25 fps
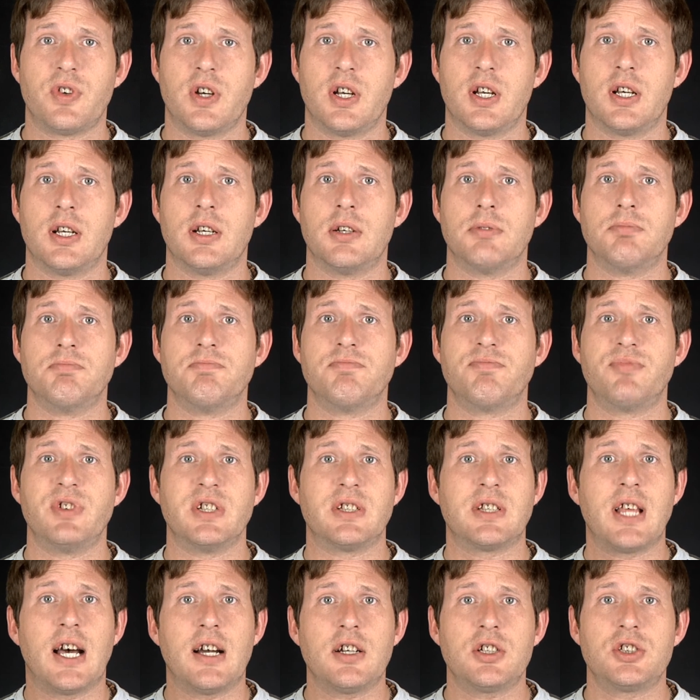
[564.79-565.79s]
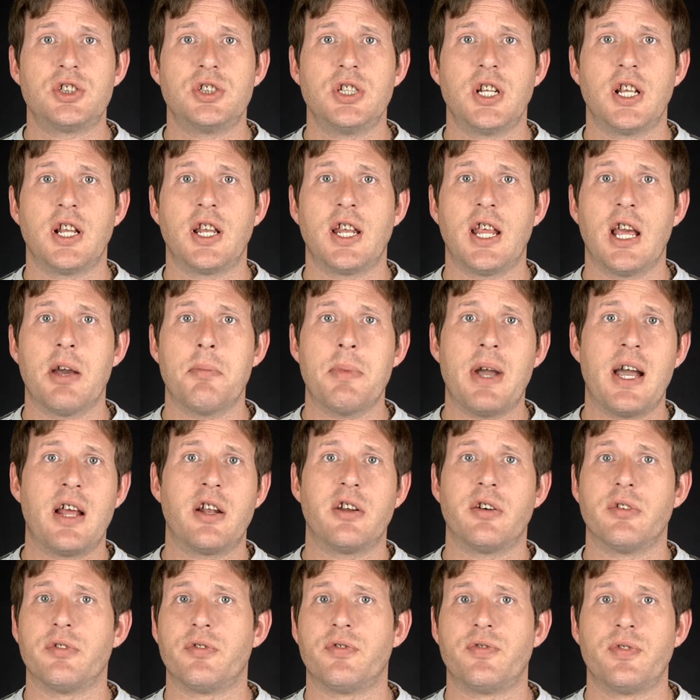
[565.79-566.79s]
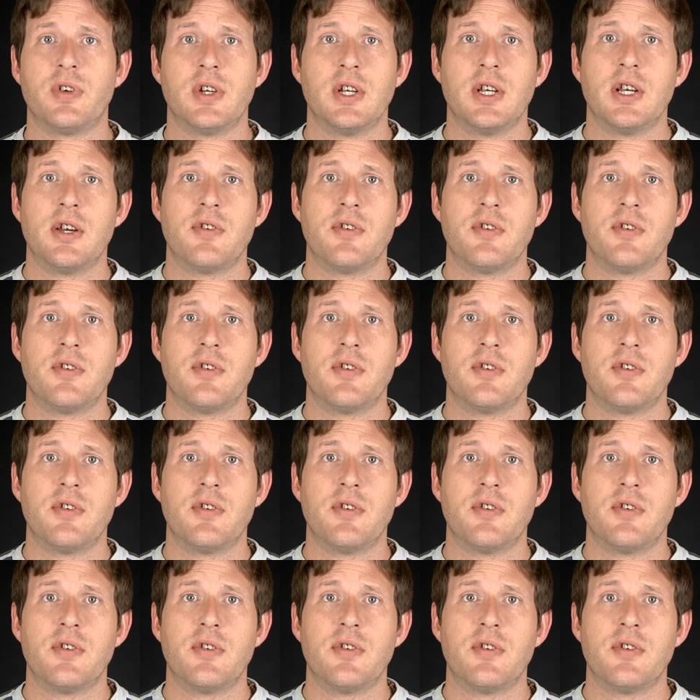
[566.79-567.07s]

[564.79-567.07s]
of reduction in the amount of